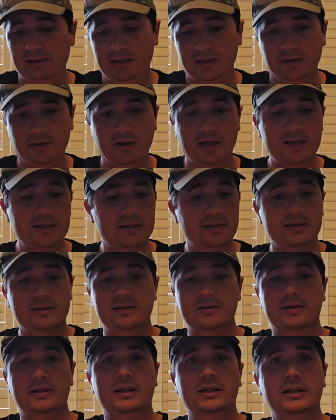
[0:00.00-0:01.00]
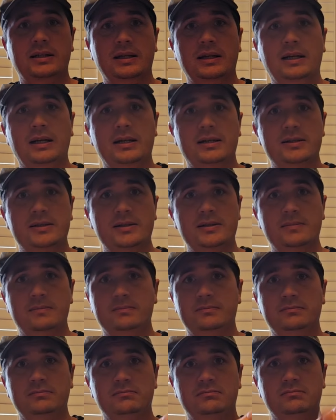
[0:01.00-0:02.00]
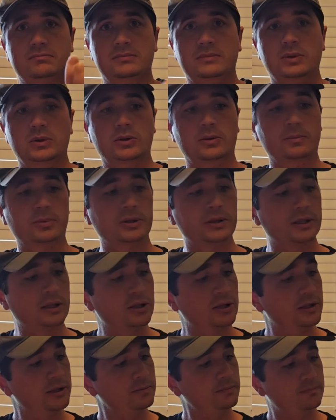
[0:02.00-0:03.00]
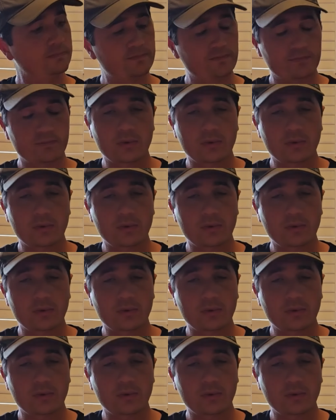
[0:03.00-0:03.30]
like craisins or anything else. Look pretty good.